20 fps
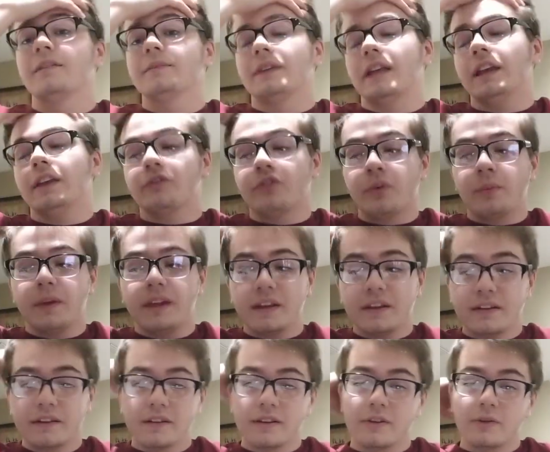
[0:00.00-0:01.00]
Take it from
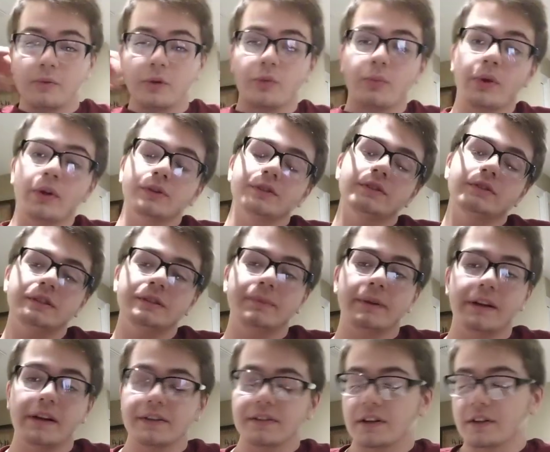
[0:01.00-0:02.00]
me, with personal
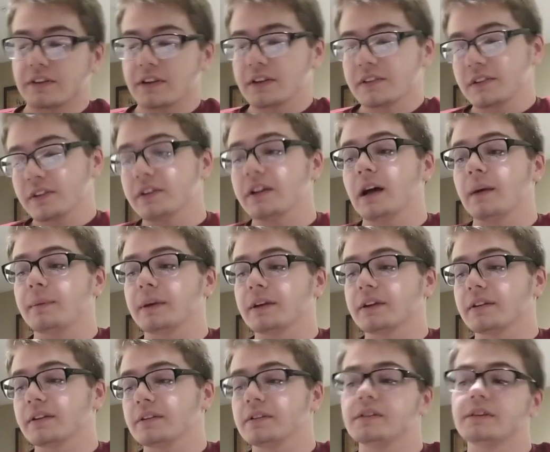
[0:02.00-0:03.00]
experience on such a topic.